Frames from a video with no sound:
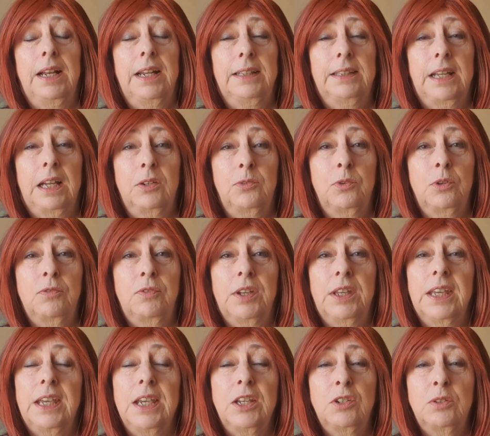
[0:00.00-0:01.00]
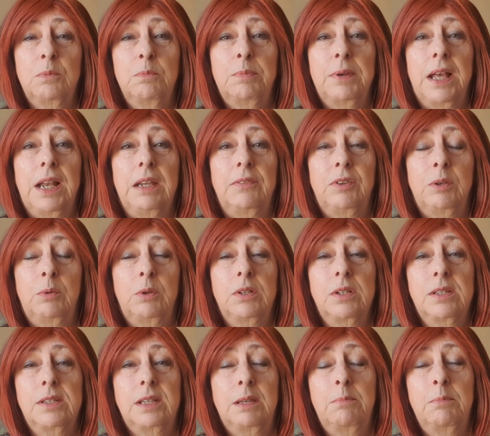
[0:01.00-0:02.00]
Click that notification bell if you want
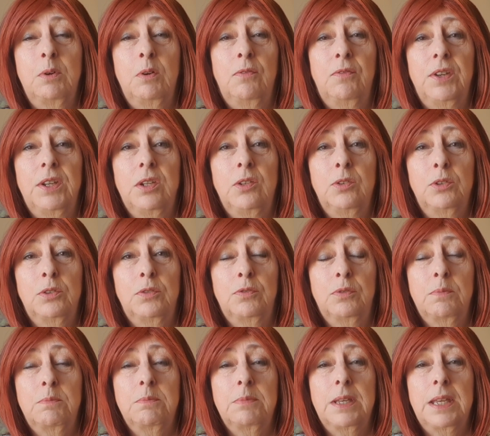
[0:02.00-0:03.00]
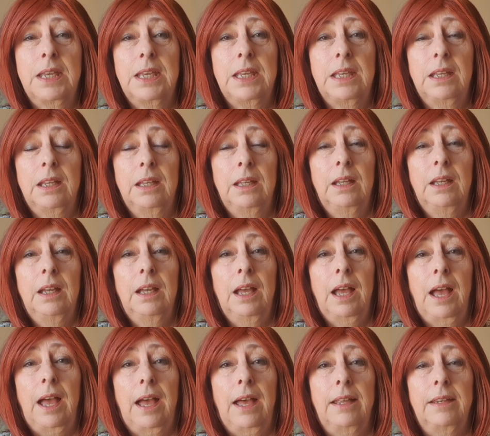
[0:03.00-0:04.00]
to see more videos from me.
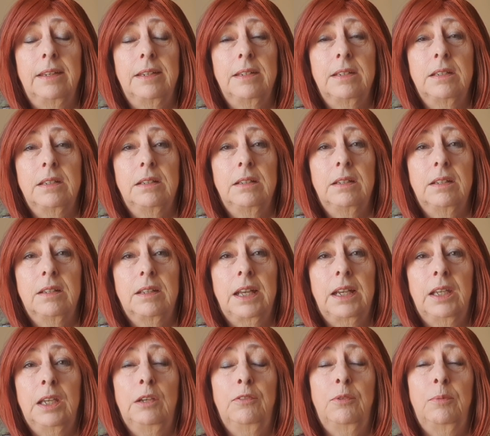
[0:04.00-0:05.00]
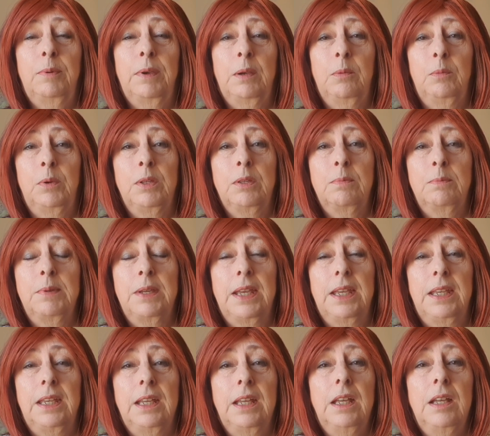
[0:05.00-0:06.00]
And thank you for being with
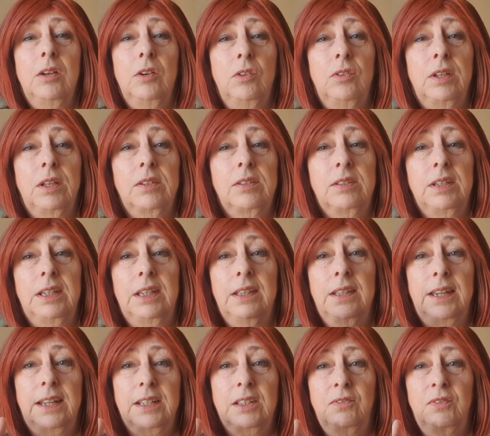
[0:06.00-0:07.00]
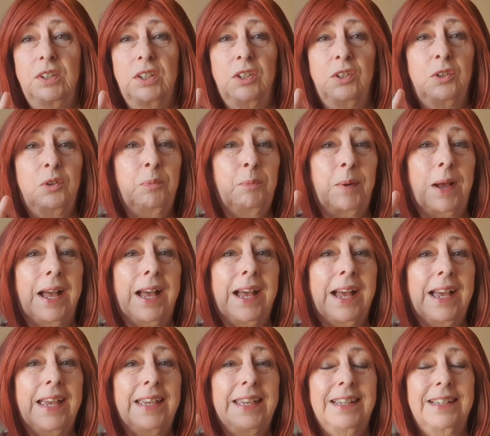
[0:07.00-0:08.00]
me, and I'll see you in the next video.
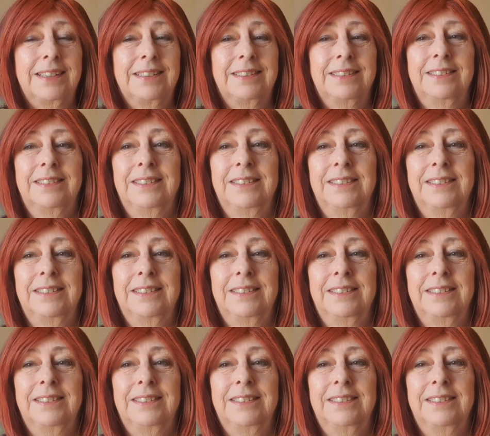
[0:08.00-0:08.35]
Bye.